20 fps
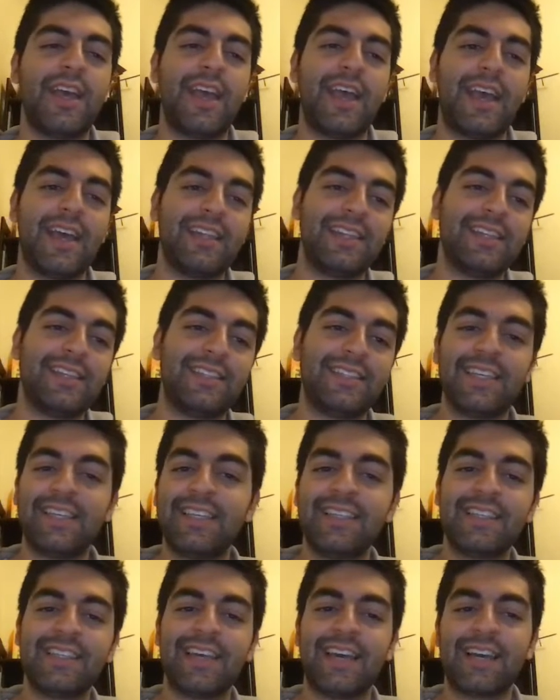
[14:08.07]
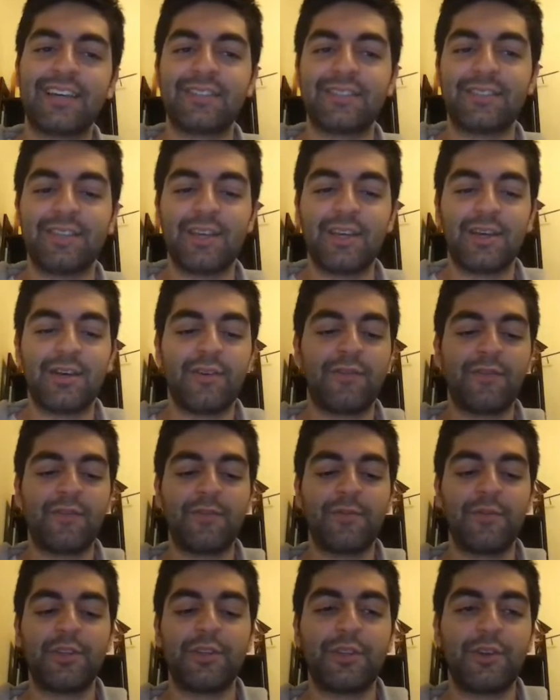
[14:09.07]
and it's indexed
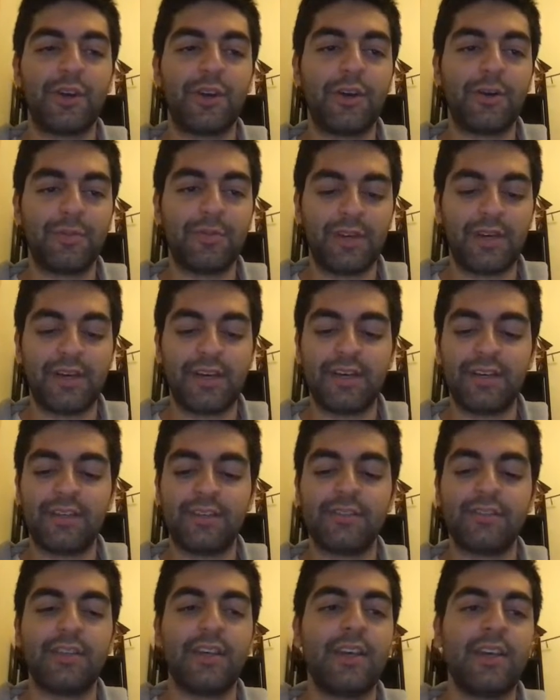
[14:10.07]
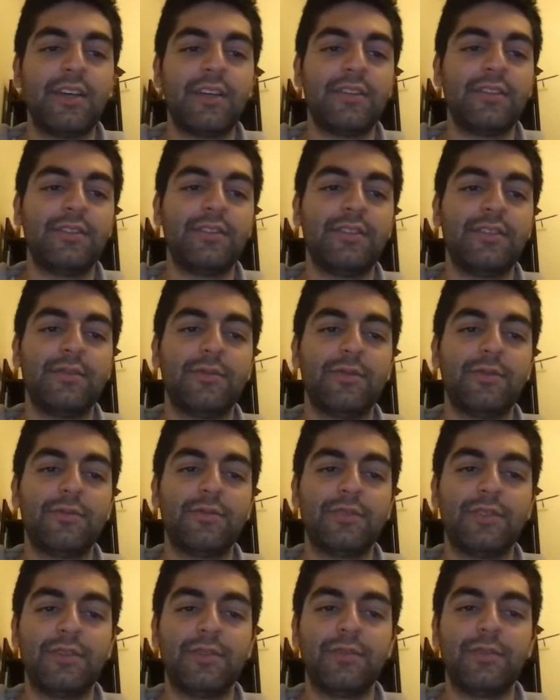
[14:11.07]
from the top as 0,
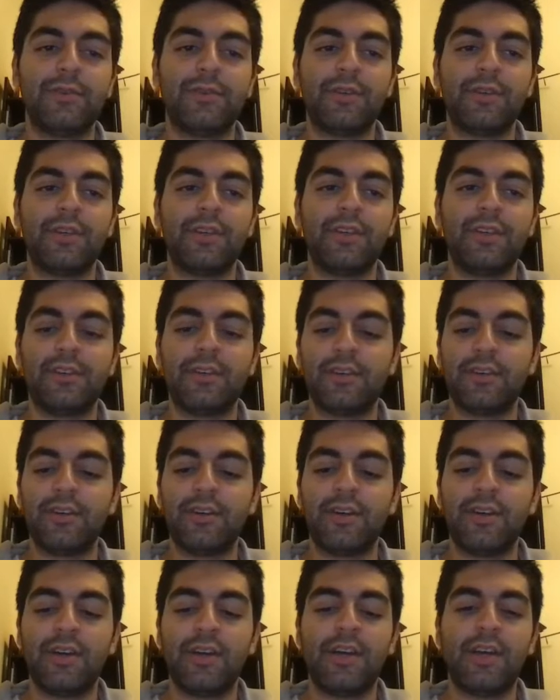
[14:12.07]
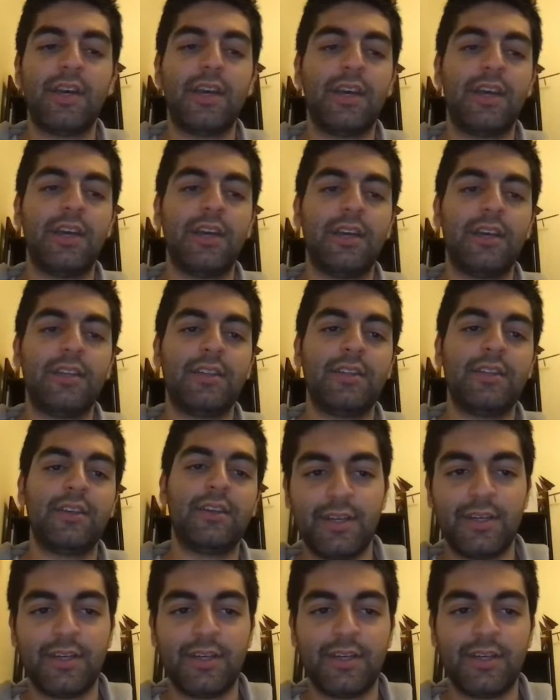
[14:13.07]
0 here, and